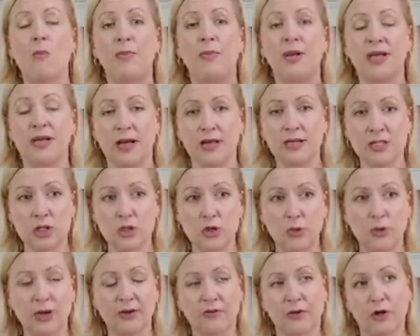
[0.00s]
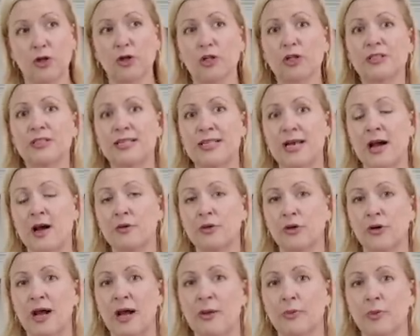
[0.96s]
Because you have cooked down
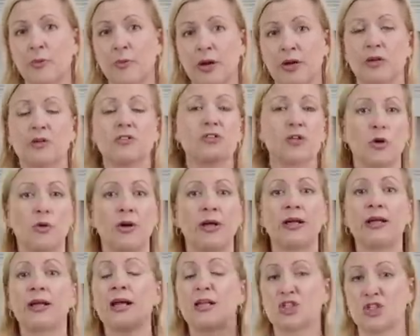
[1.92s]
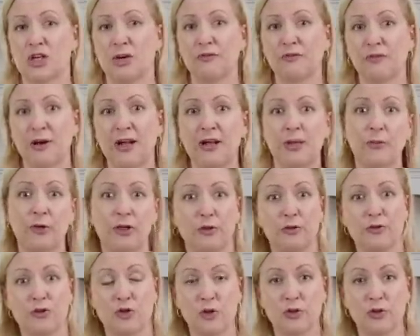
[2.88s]
your apple butter. So in a nutshell, for anyone
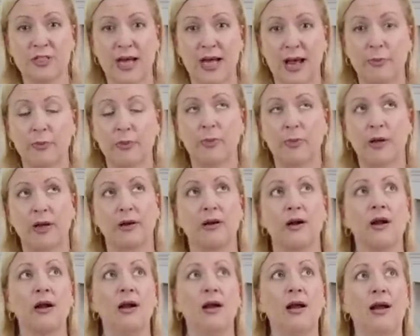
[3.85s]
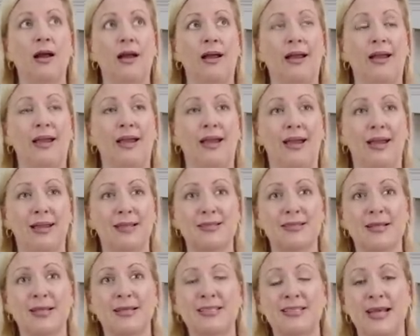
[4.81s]
who's new to apple butter,
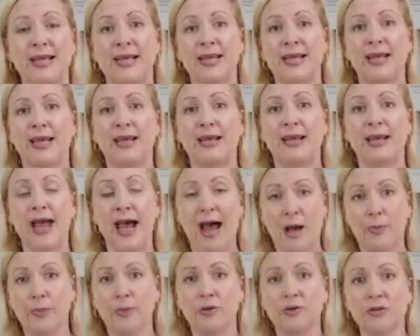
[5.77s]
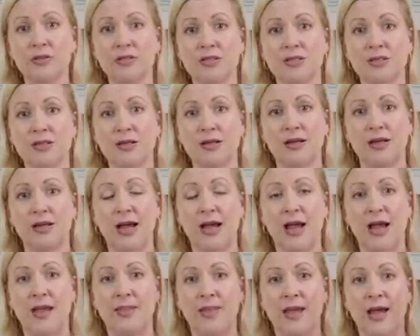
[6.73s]
it's like taking apples
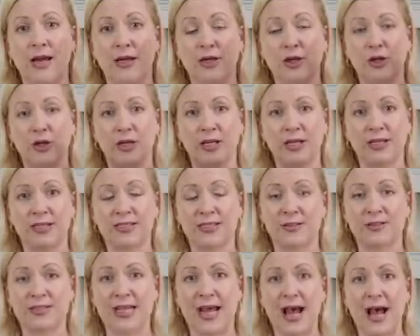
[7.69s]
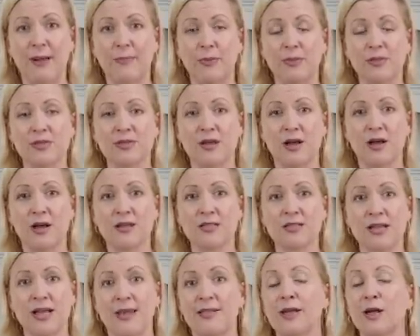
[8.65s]
and then cooking it down to
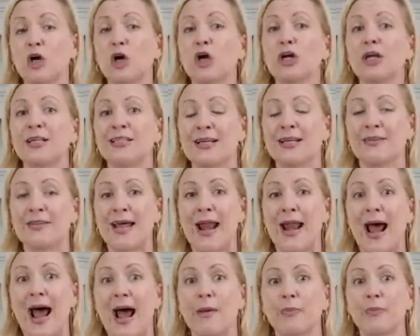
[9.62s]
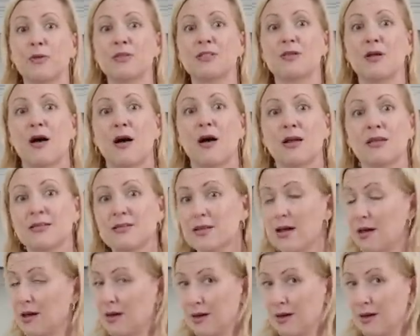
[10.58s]
applesauce, and then cooking down that applesauce